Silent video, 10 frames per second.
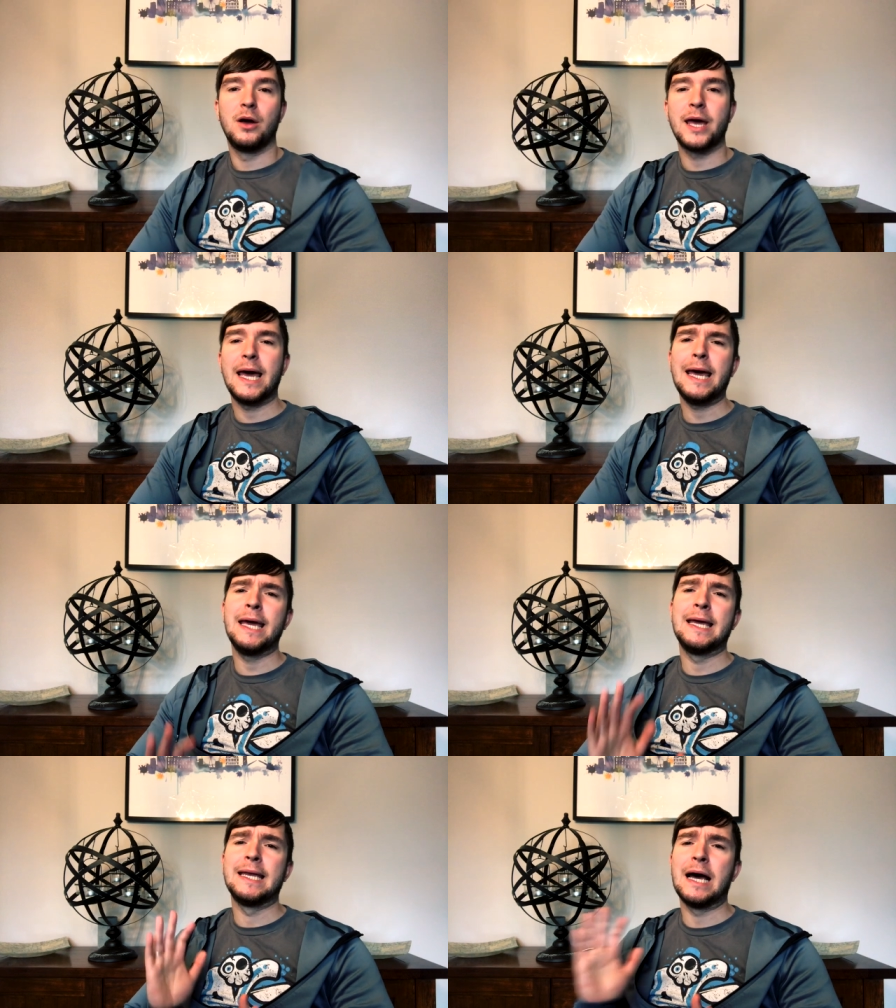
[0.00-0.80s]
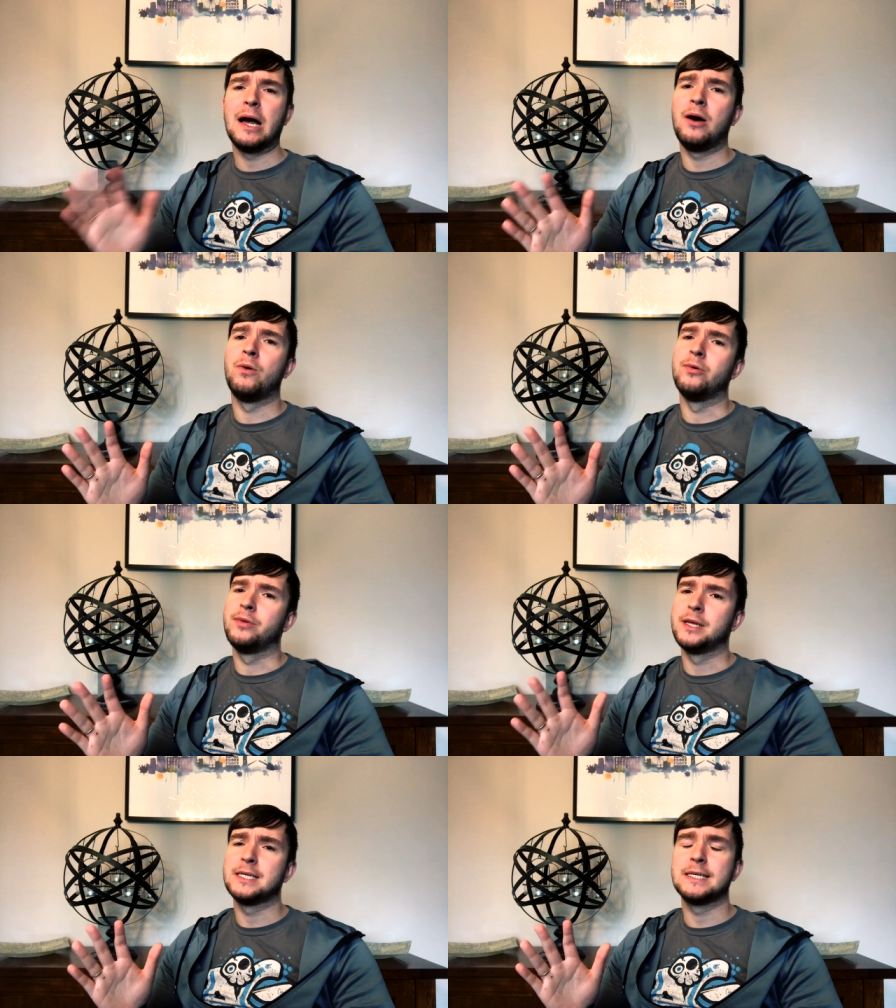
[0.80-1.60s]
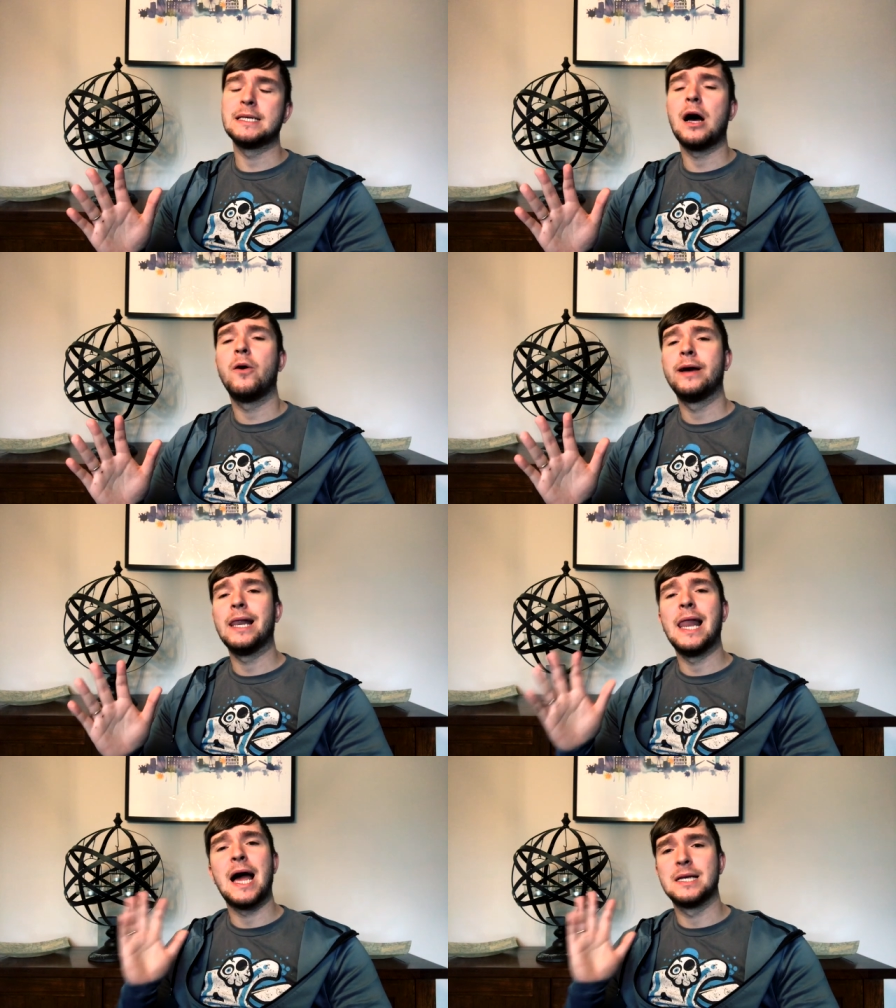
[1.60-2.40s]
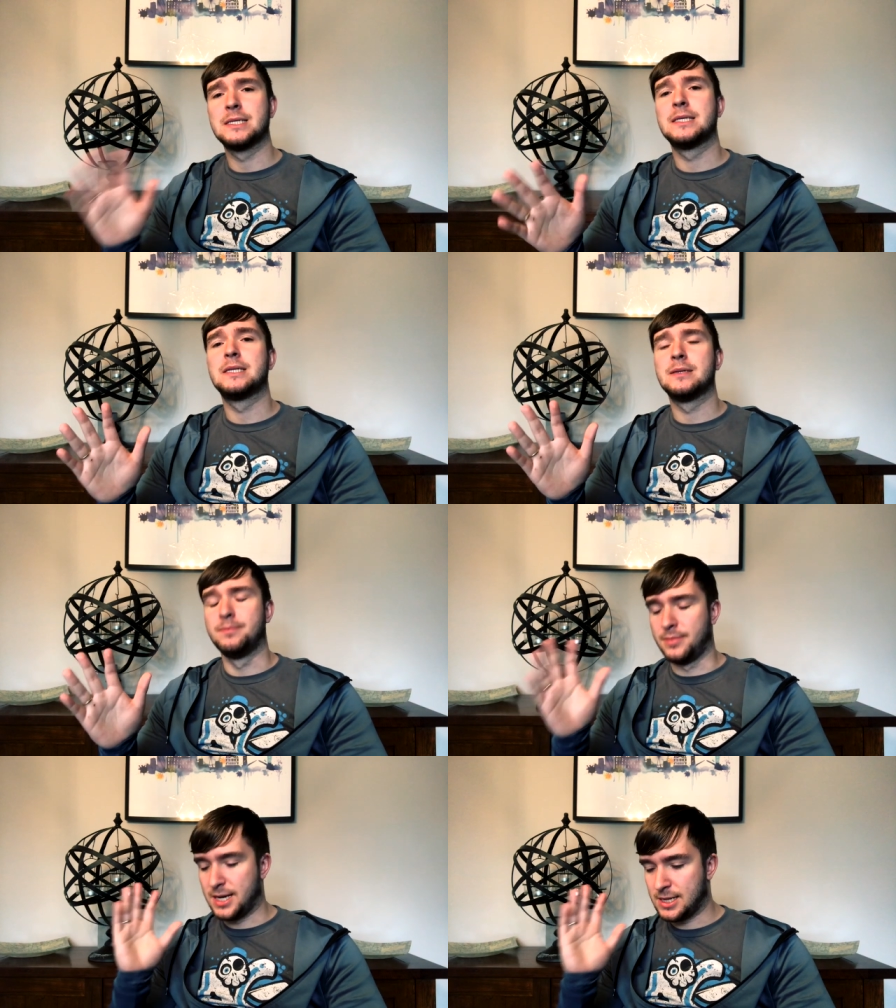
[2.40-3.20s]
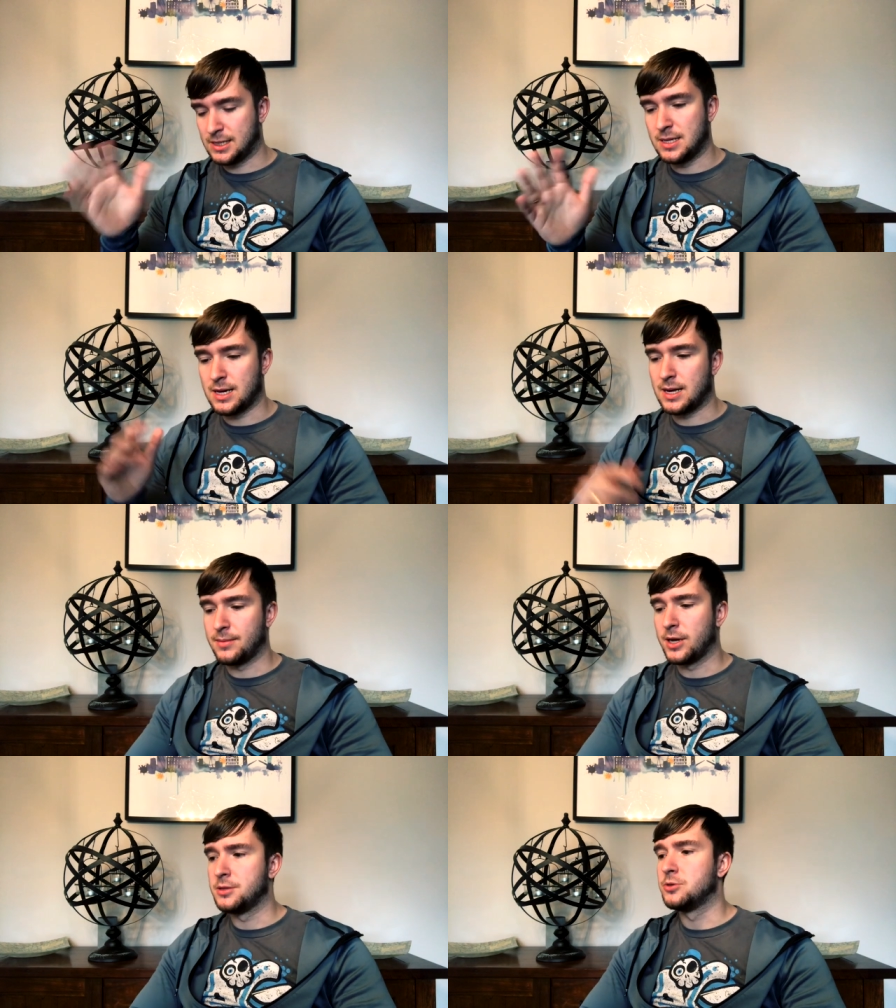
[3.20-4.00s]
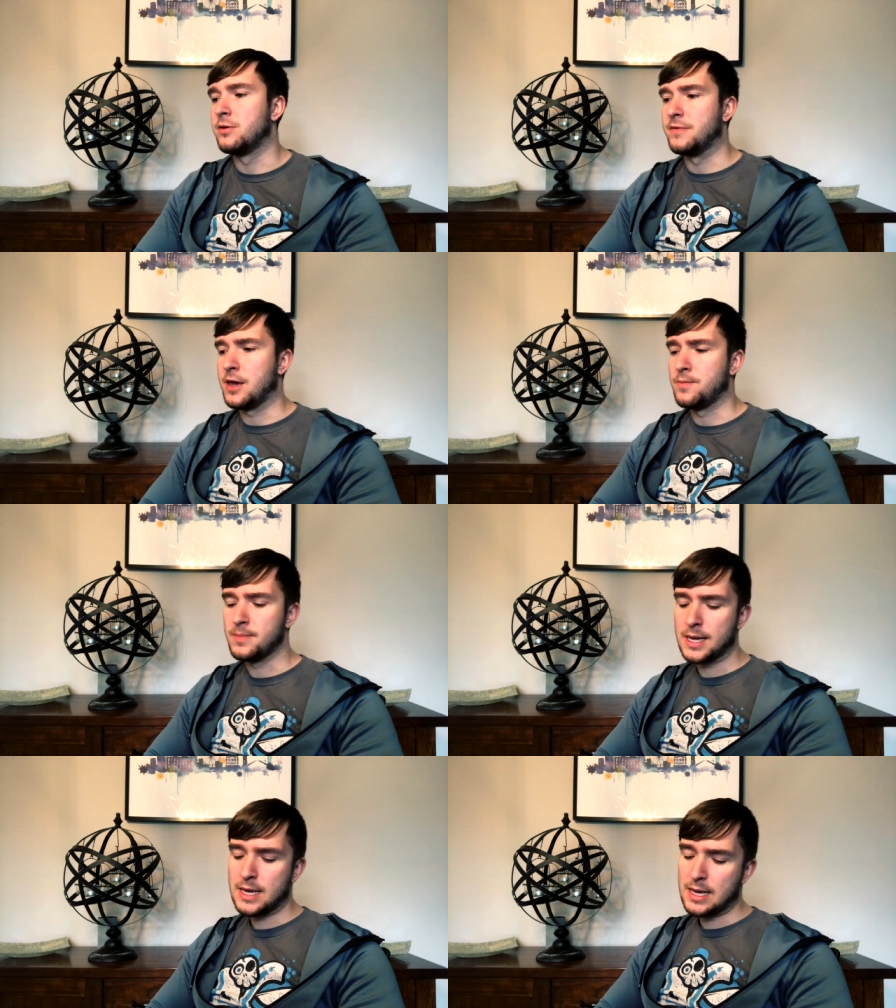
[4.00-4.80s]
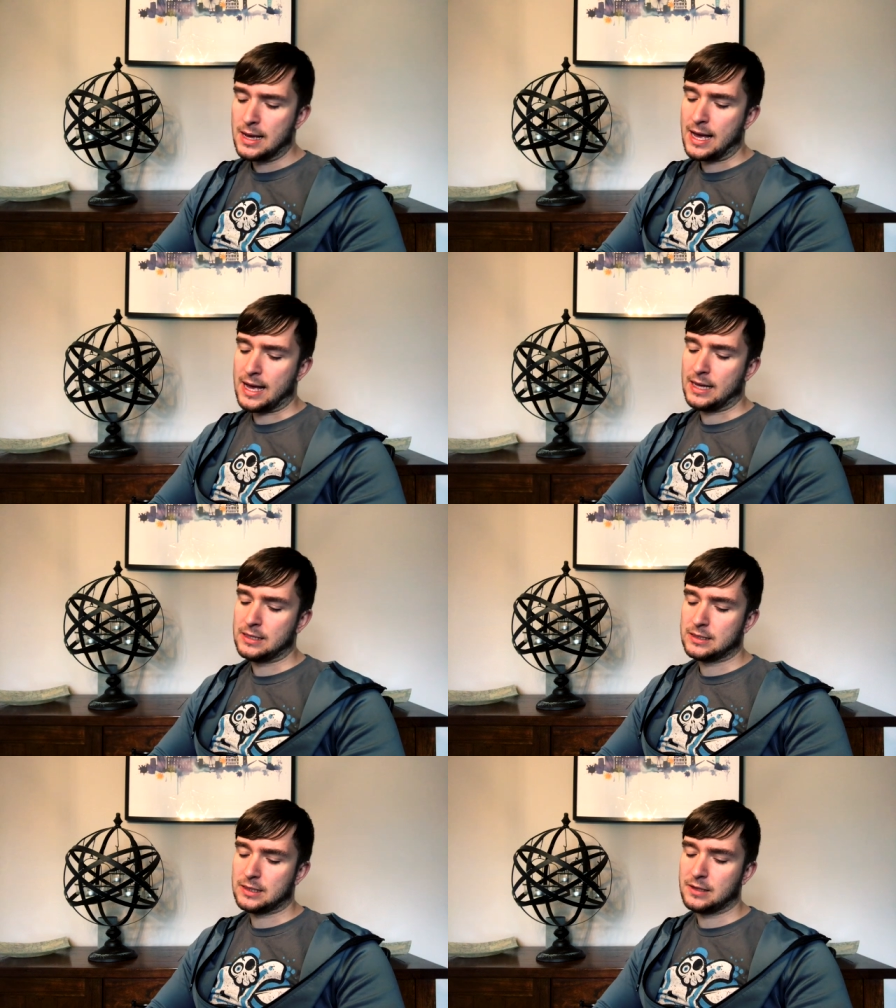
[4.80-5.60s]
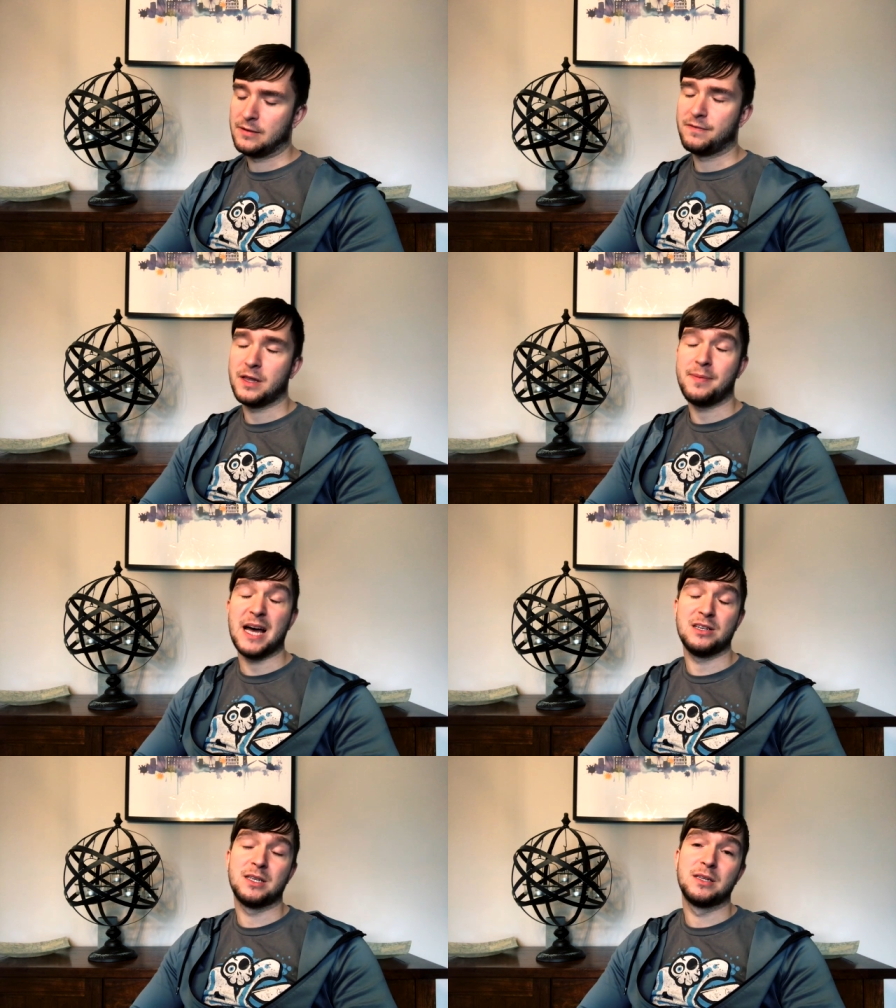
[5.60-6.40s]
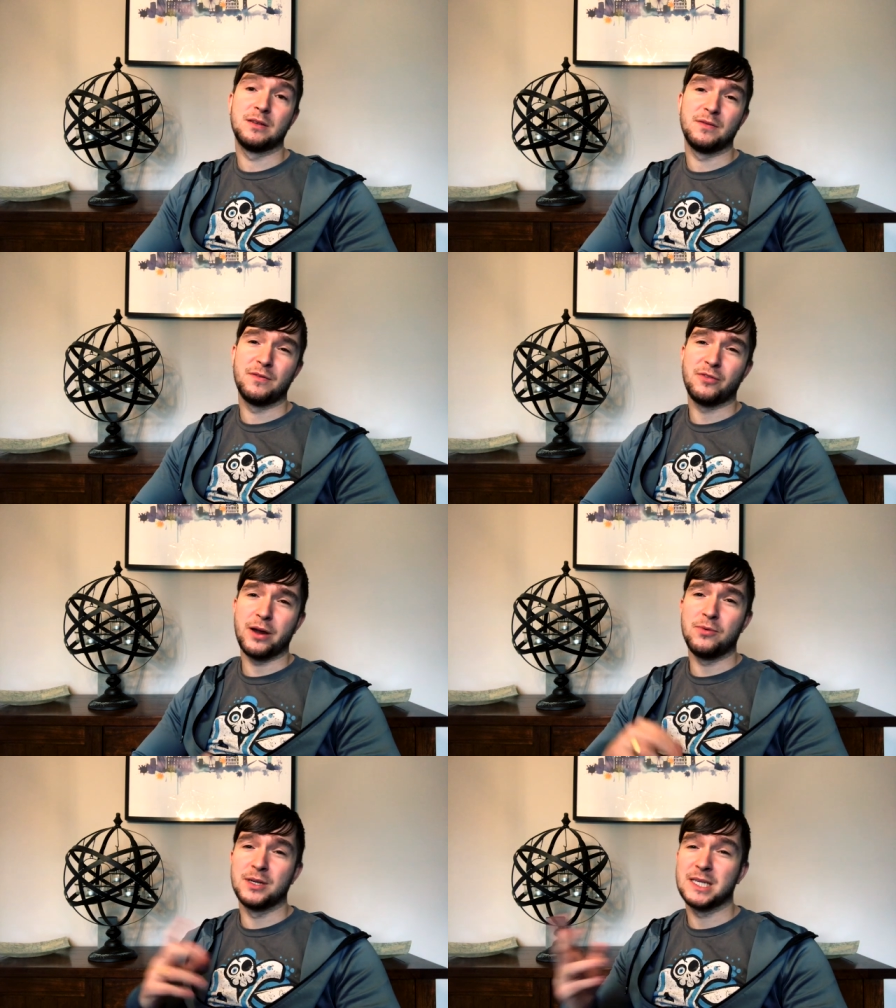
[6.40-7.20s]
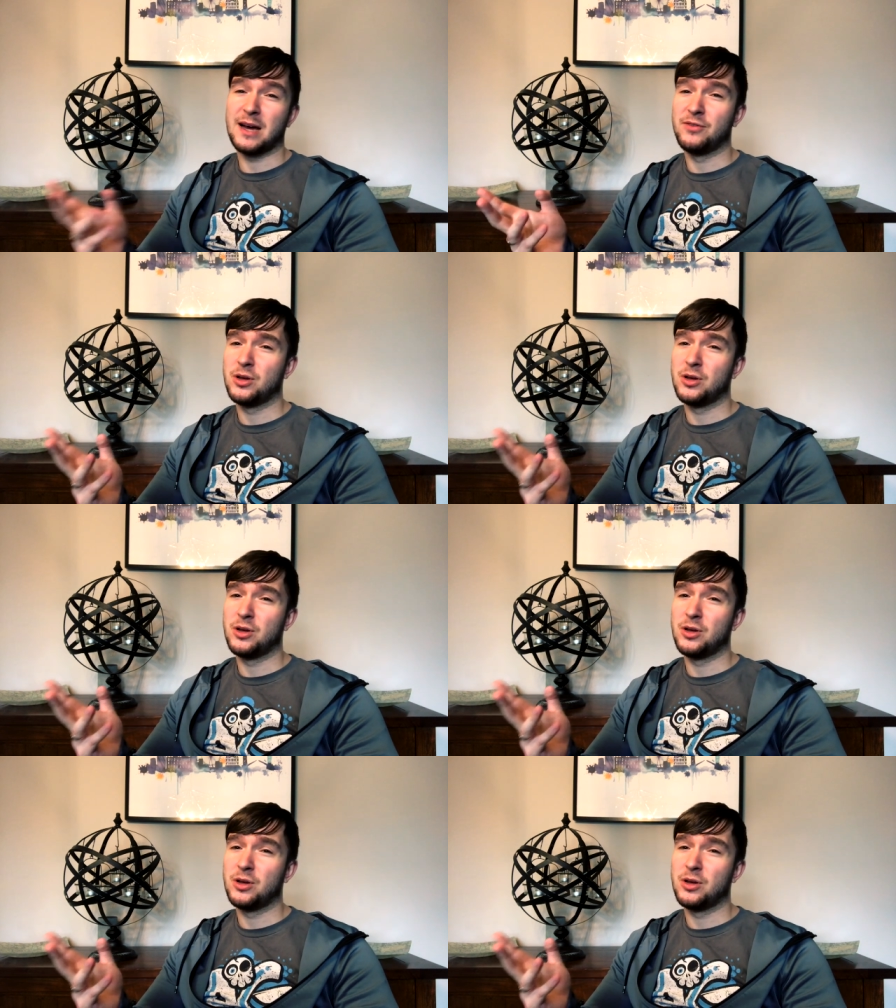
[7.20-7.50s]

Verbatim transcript: Okay, now, this is our last person that I'm going to review. And for the past three ones that I've